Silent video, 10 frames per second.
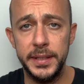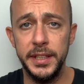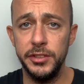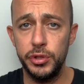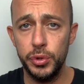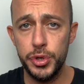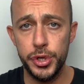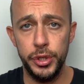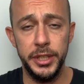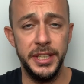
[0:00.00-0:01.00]
in
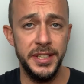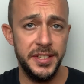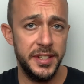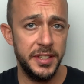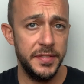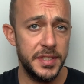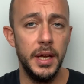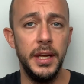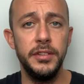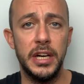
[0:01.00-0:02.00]
social initiatives,
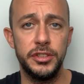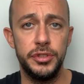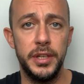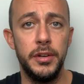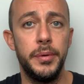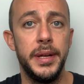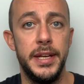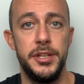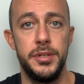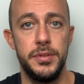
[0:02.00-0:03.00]
industrial
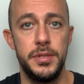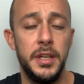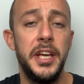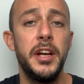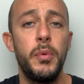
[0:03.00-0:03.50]
relations. Here we